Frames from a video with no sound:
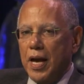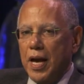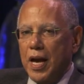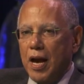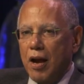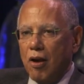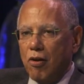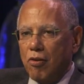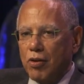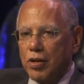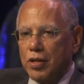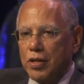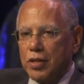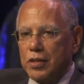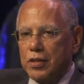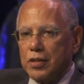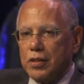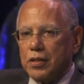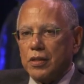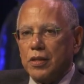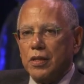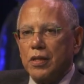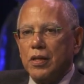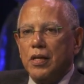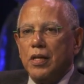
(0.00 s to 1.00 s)
arrogant.
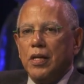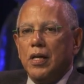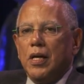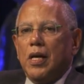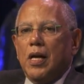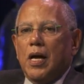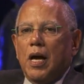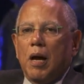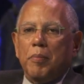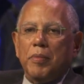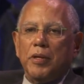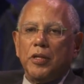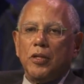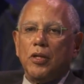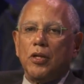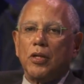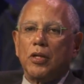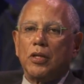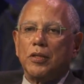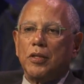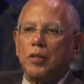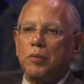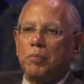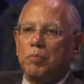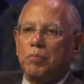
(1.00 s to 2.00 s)
I mean,
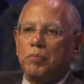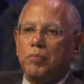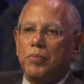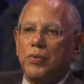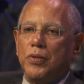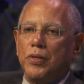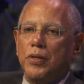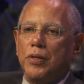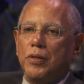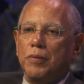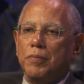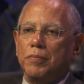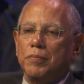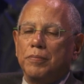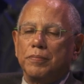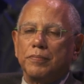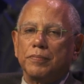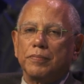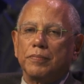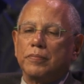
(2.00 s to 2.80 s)
look, the, the,